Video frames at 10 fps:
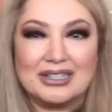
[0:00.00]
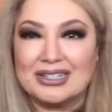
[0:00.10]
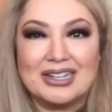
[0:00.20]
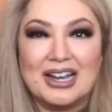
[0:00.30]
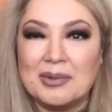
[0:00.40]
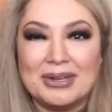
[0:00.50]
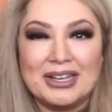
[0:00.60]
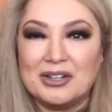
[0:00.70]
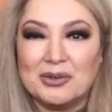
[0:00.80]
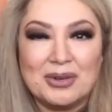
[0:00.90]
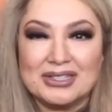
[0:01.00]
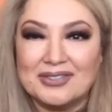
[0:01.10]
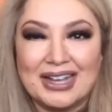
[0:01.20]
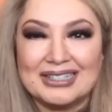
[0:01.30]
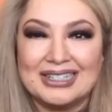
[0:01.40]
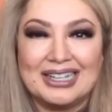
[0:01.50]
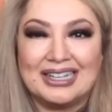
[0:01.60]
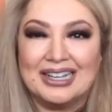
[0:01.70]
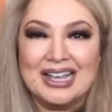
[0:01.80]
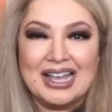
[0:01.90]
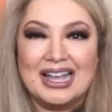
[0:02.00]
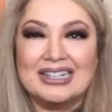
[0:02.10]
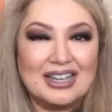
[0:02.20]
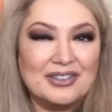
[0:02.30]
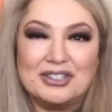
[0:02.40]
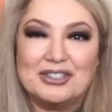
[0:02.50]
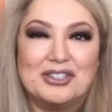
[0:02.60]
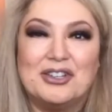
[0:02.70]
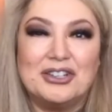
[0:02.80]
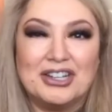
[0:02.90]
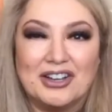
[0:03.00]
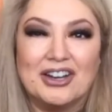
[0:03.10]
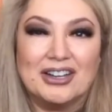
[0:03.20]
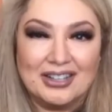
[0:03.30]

is there anybody here who wants a vaccine? And gave it to the security guard.